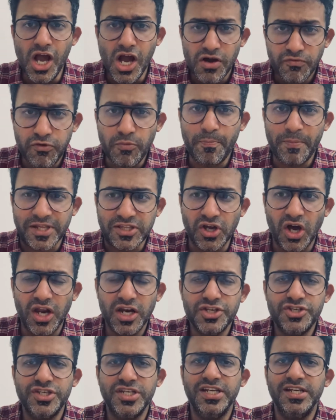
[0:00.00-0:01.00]
For
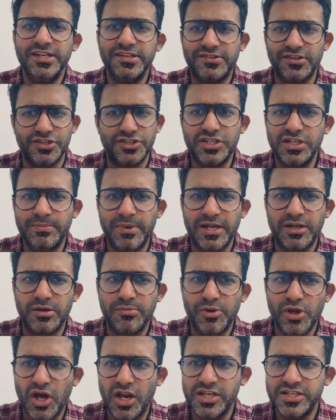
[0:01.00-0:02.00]
pathology, surgical
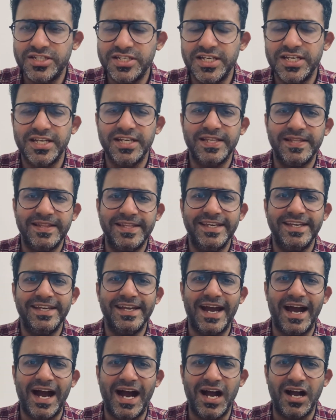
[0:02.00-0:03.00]
microbiology,
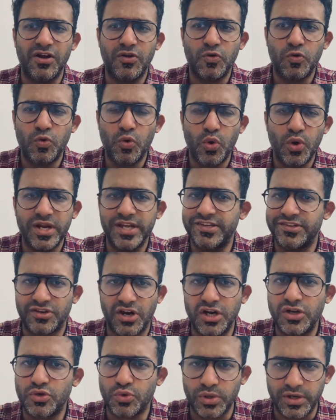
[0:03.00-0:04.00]
the core is
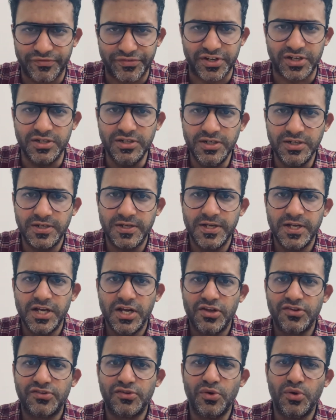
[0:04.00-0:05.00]
not too difficult.
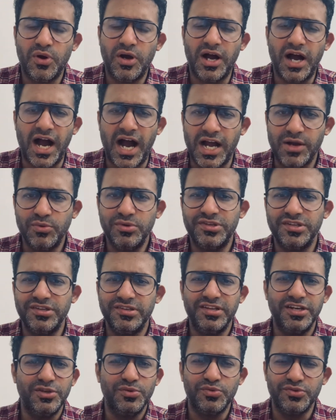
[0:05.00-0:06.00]
So I would
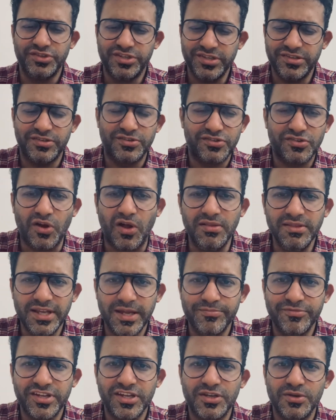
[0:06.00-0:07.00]
suggest that you just solve
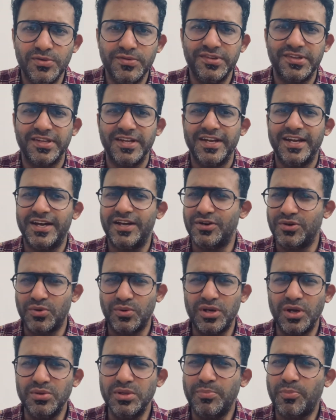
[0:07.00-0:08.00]
the MCQs,
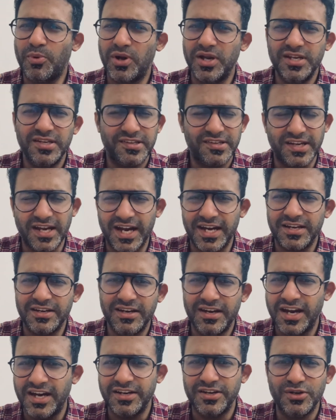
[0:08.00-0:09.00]
note down the points,
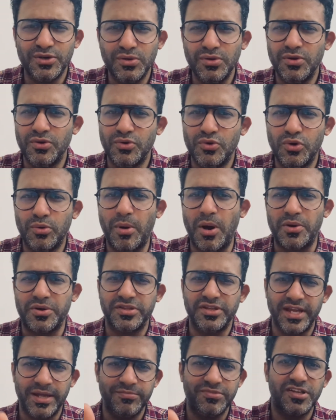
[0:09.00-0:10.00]
and you know, go
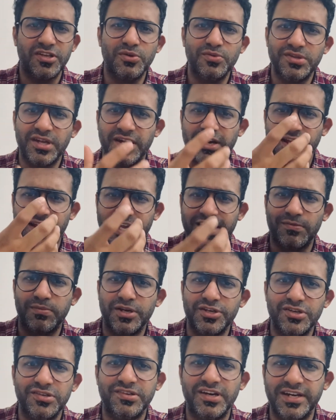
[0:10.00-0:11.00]
about it. The MCQs are,
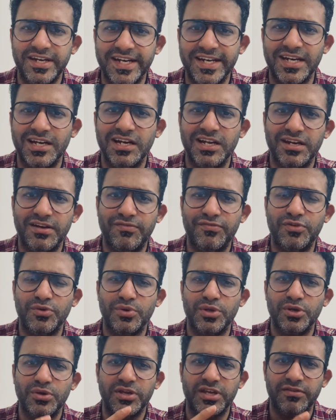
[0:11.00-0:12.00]
explanations are detailed enough to,
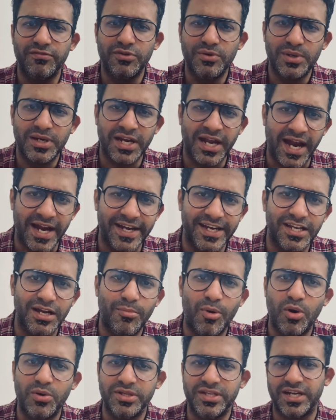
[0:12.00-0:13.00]
you know, give you an idea
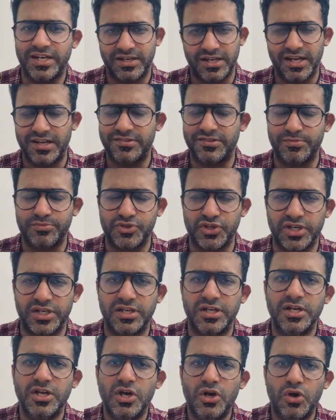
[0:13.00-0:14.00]
about the entire subject
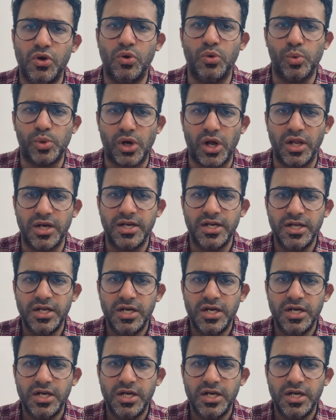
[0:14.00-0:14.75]
overall.